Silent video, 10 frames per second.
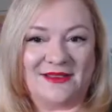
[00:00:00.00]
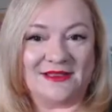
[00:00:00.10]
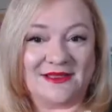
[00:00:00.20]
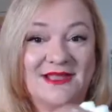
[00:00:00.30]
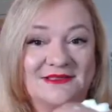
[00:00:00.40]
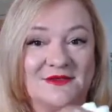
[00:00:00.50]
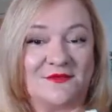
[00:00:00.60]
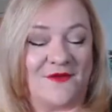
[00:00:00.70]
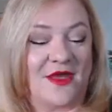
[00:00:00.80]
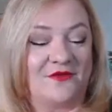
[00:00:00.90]
That's
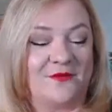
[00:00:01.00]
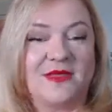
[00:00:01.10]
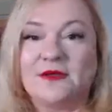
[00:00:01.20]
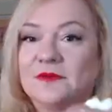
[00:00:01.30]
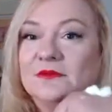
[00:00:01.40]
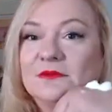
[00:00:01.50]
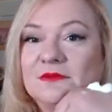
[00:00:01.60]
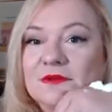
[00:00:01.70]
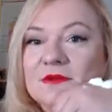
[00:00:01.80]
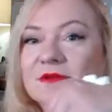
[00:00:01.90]
5 ml.
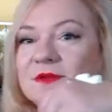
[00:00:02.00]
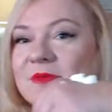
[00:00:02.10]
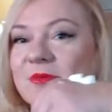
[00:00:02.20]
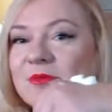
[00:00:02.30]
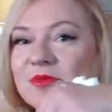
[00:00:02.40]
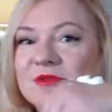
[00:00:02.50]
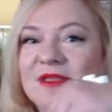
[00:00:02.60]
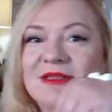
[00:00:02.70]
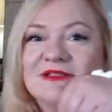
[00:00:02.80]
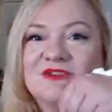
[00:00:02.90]
Let me put
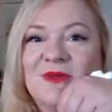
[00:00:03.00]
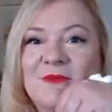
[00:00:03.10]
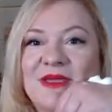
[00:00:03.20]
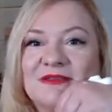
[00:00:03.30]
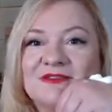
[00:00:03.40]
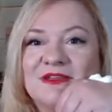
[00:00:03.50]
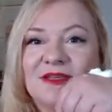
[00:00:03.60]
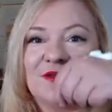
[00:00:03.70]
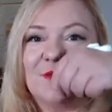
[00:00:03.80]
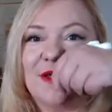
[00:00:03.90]
that next to my mouth so you
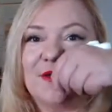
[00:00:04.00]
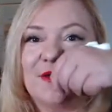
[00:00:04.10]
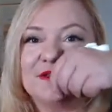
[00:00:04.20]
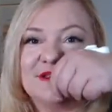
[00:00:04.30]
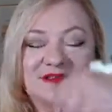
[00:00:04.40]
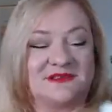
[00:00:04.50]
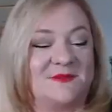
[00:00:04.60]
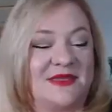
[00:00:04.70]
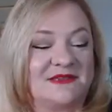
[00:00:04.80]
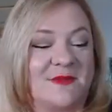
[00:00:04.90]
can, on my nose. It's as
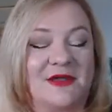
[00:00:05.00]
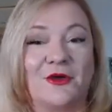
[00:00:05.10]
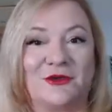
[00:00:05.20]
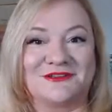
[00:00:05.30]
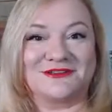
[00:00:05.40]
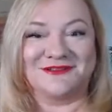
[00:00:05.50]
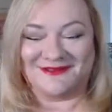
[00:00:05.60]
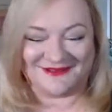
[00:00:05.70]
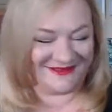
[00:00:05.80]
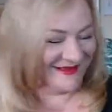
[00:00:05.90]
big as my nose.
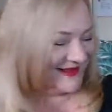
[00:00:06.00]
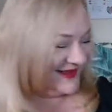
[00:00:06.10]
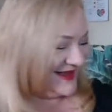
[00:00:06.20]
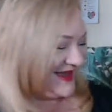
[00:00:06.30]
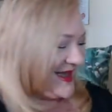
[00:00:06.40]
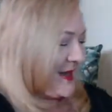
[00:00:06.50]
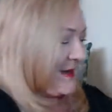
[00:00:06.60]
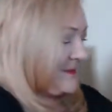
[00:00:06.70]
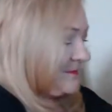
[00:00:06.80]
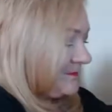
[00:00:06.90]
That's
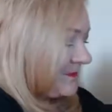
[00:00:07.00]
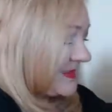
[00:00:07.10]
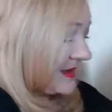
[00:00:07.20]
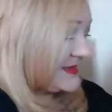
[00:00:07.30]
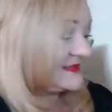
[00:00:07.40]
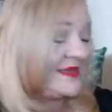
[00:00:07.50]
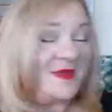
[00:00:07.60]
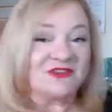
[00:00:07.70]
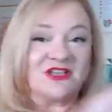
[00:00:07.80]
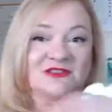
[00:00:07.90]
how
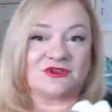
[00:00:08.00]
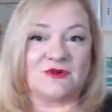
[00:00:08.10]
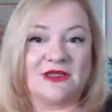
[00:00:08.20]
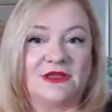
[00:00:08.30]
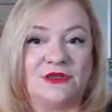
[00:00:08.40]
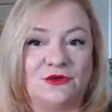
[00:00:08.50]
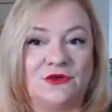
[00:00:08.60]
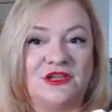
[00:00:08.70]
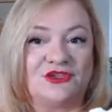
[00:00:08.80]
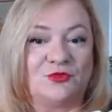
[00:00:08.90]
much sunscreen you
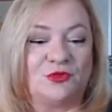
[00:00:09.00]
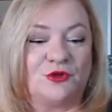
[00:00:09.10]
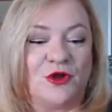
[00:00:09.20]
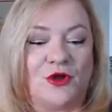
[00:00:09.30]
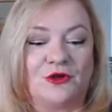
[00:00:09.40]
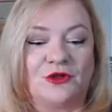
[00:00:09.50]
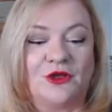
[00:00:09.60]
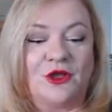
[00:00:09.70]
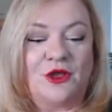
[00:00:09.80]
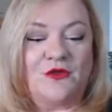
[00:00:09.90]
need to put on
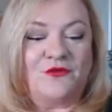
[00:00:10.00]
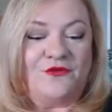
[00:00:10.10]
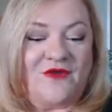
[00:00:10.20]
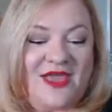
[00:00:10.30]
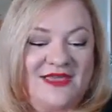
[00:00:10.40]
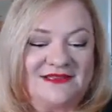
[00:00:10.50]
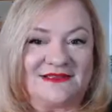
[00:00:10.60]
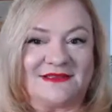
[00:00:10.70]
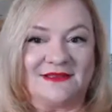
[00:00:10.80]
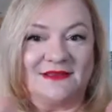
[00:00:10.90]
face,